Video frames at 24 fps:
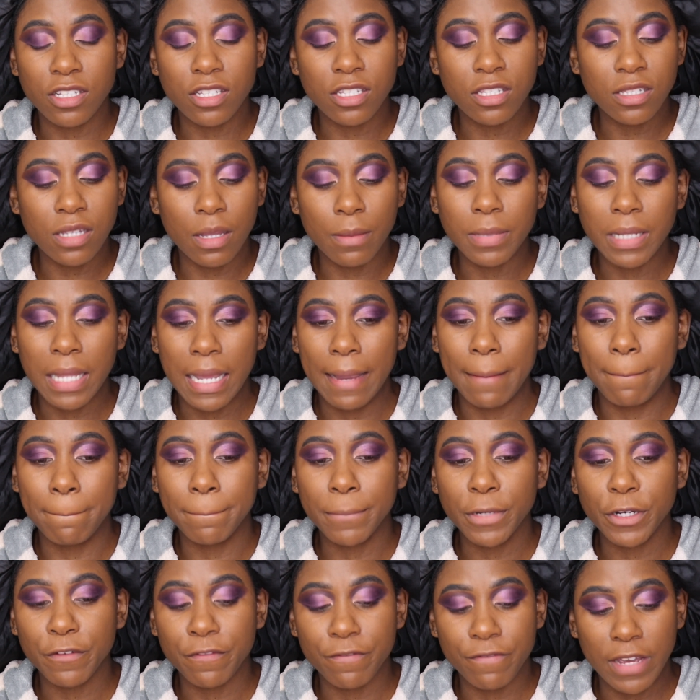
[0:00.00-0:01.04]
Sublime
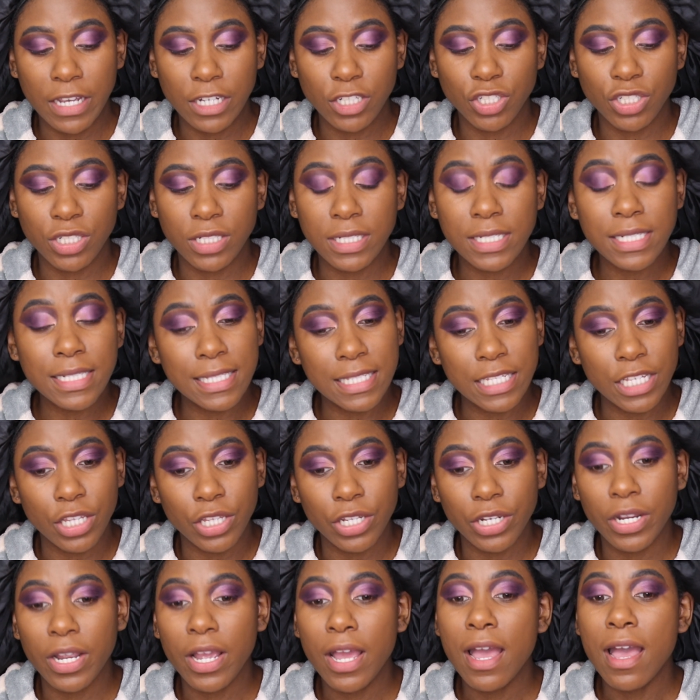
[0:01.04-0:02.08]
Perfection
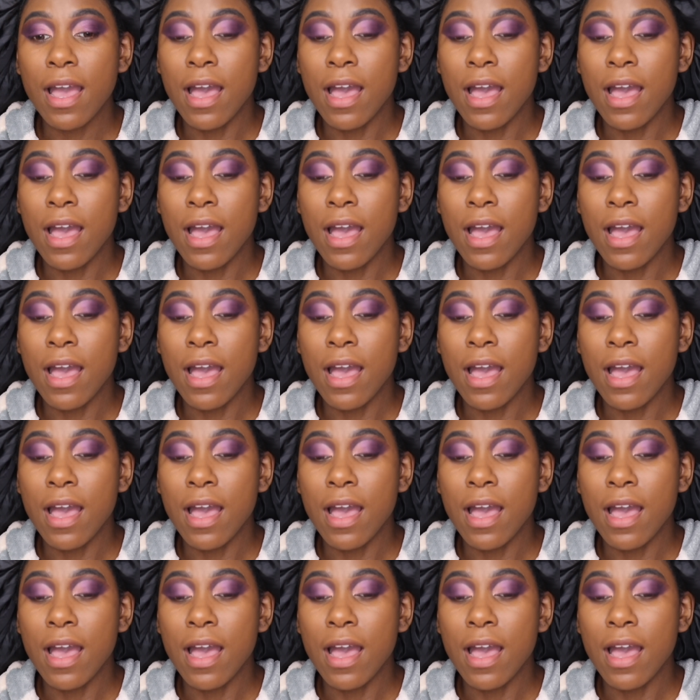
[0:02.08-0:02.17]
Concealer.